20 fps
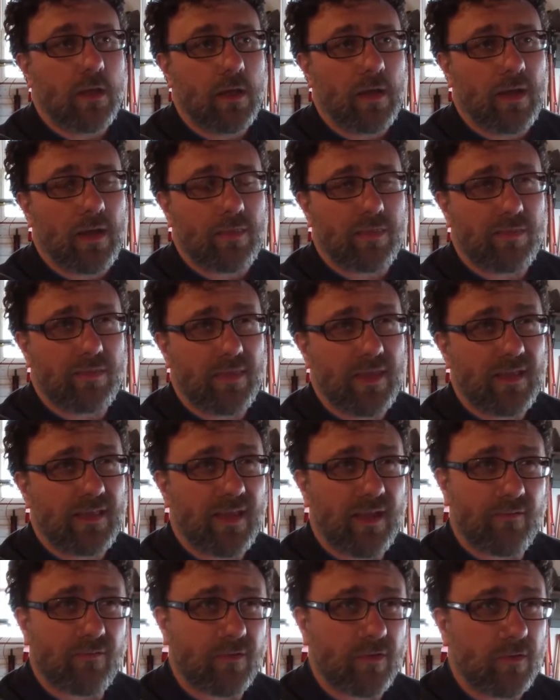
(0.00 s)
I think they
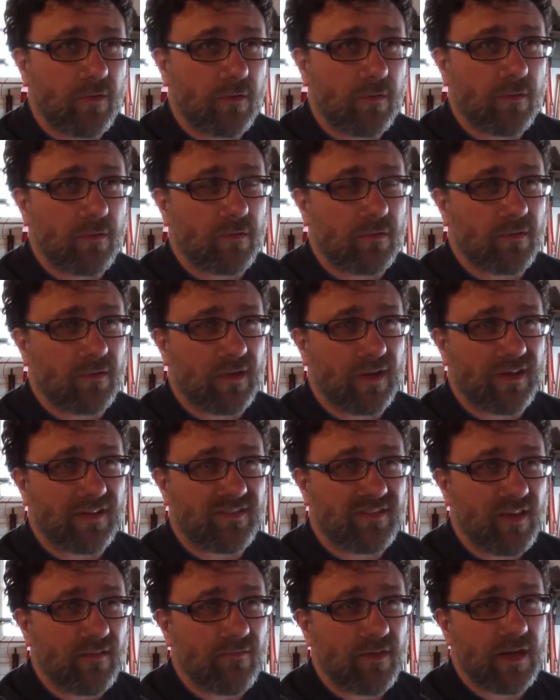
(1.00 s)
have two, like a
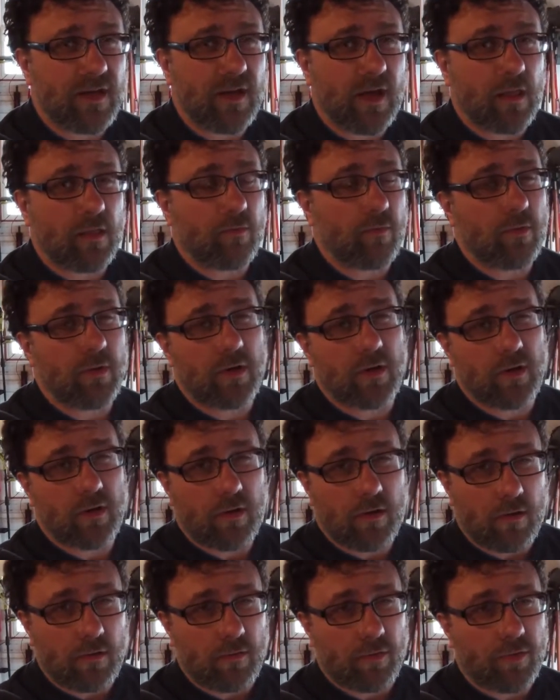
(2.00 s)
$70 one and a
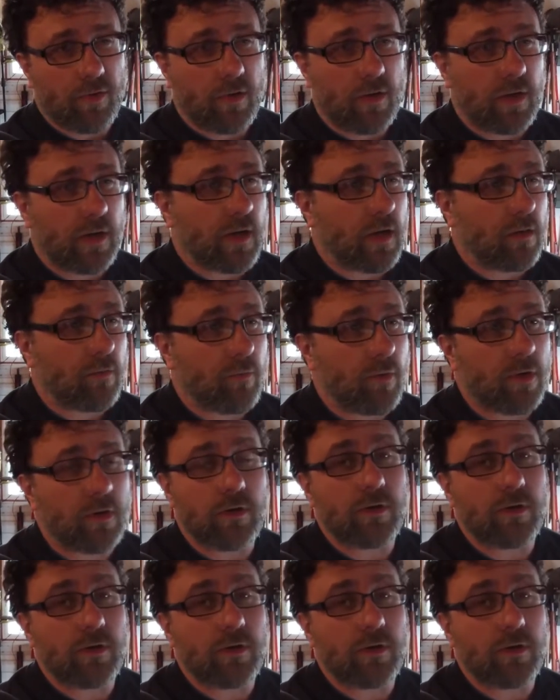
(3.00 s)
$130 one.